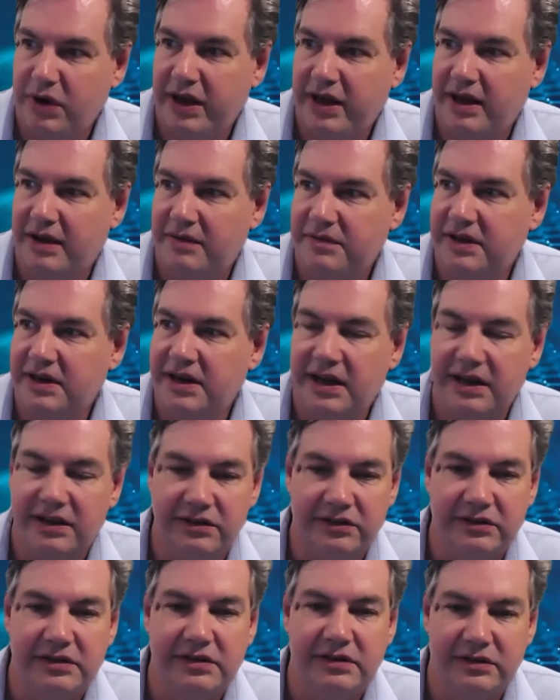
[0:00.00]
week after
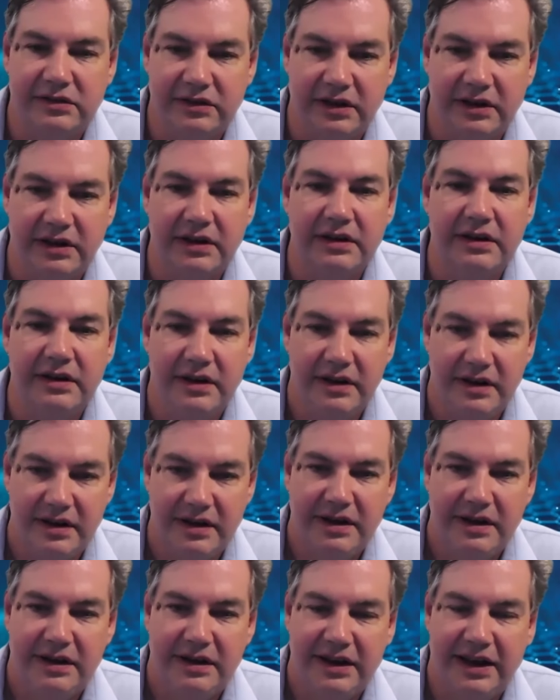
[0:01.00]
next. So
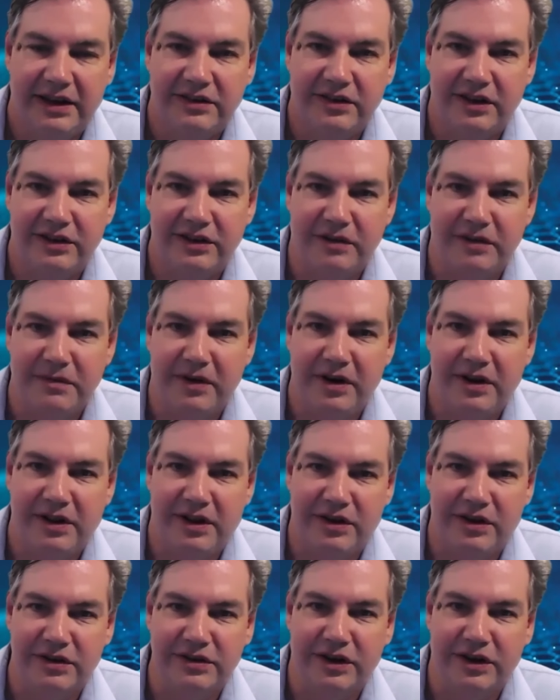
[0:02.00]
yeah, so it's not very
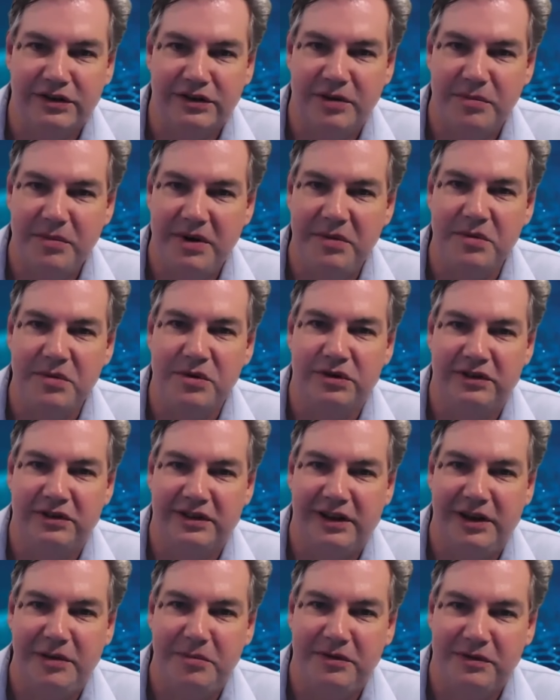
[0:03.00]
long. Not too many more
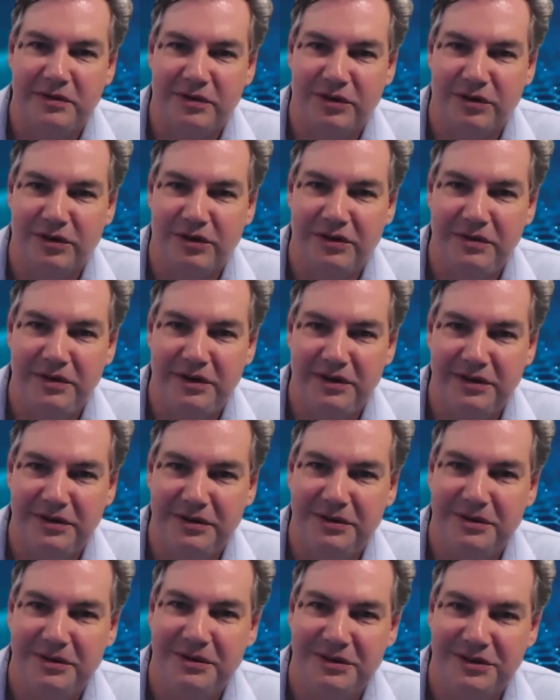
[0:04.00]
sleeps for all of
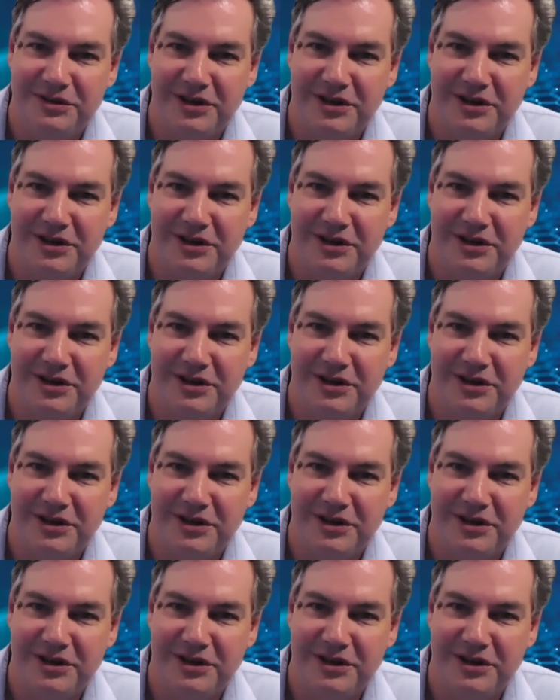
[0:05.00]
you